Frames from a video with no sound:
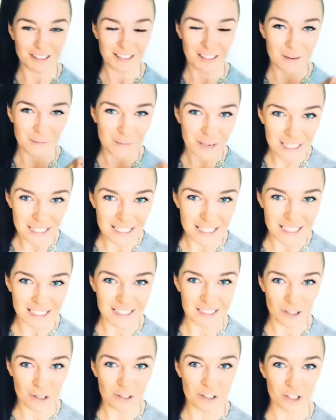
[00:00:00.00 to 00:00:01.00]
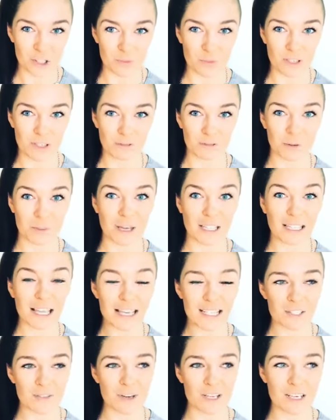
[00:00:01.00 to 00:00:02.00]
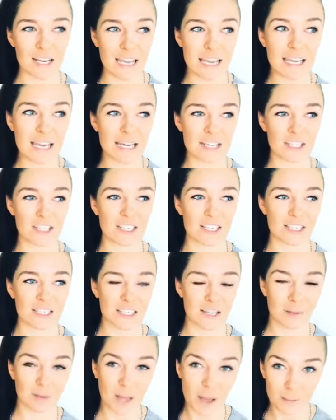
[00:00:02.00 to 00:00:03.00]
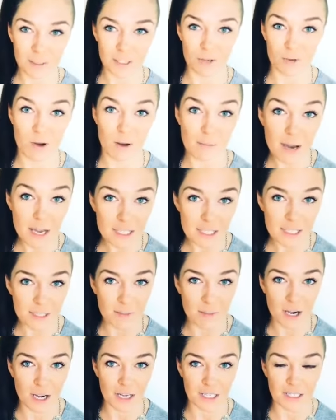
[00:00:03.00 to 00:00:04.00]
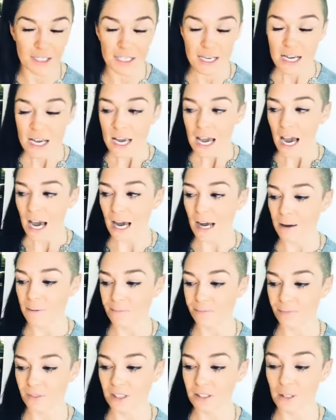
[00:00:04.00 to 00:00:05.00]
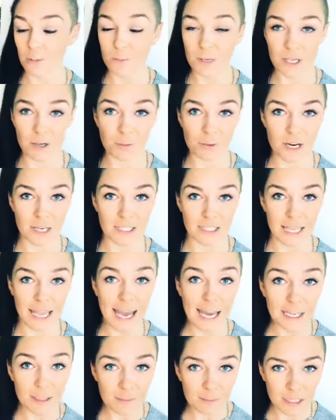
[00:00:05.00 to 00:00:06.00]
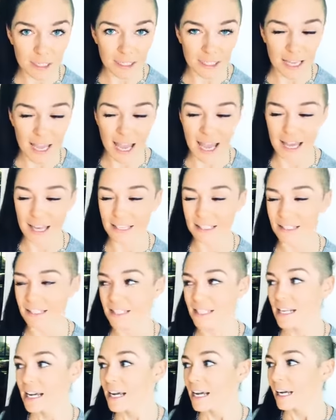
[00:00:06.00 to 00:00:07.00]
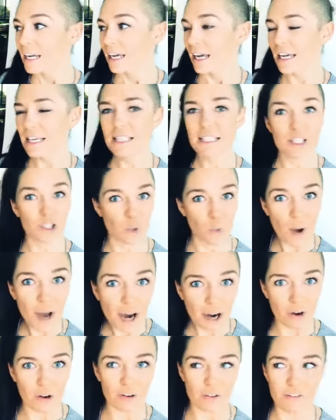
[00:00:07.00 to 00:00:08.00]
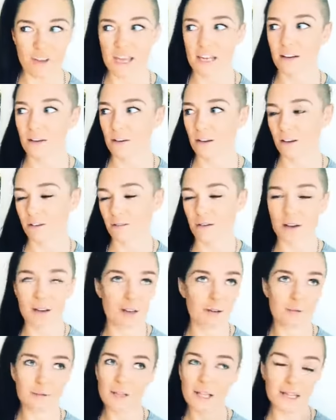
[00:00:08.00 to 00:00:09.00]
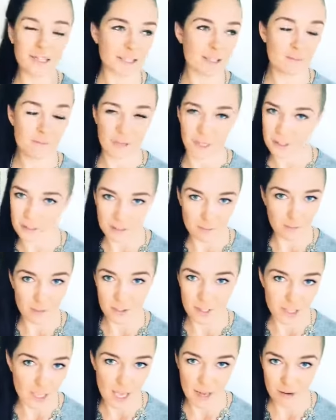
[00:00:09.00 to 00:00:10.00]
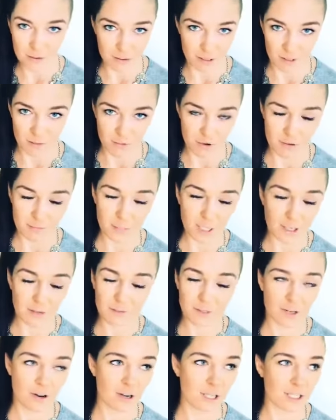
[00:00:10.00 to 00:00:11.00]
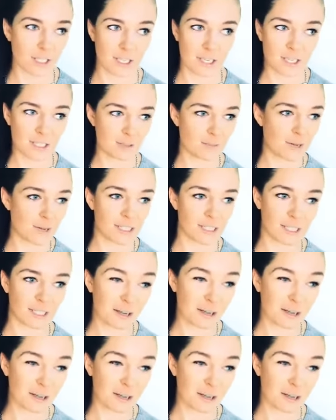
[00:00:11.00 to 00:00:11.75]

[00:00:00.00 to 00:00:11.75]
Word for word: the amazing scholarship winner from our last round he actually ended up coming to our mastermind um, the be your brand academy and he's 12 and it, he, he was like did better than most of the adults in the room like it was crazy he's amazing